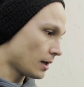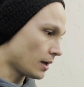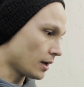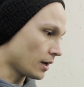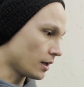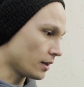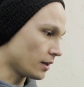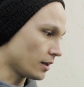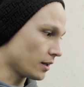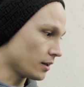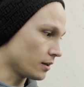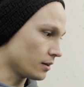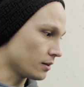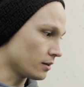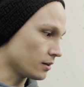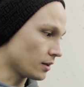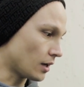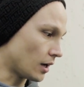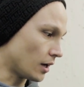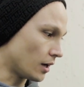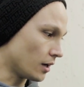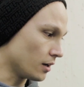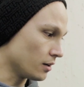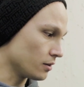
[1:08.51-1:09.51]
And then
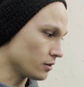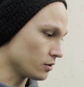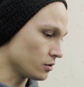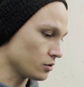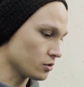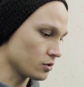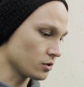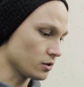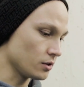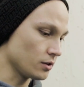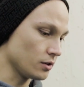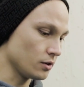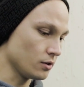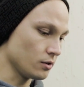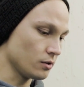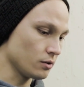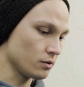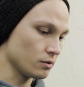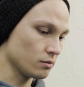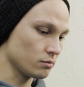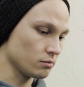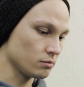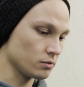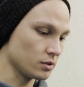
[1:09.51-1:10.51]
yeah,
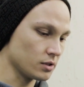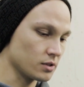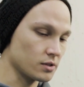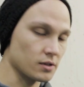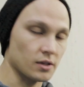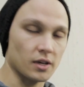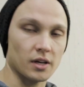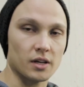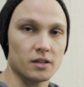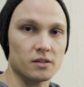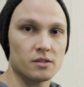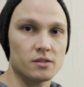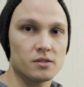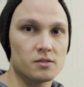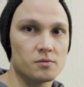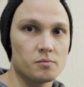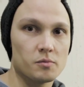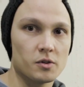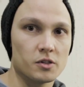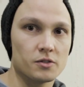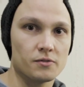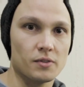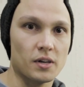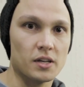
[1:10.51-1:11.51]
usually it's a
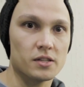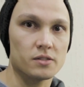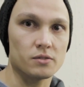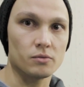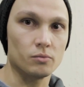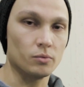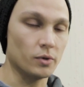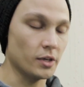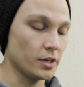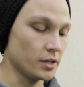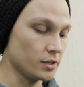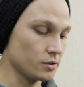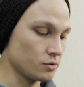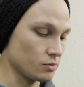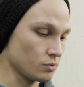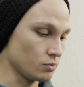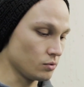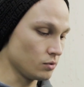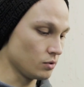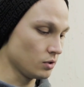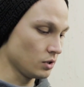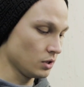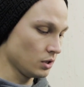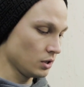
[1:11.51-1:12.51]
much faster way
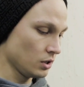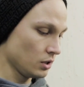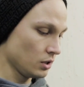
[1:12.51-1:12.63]
to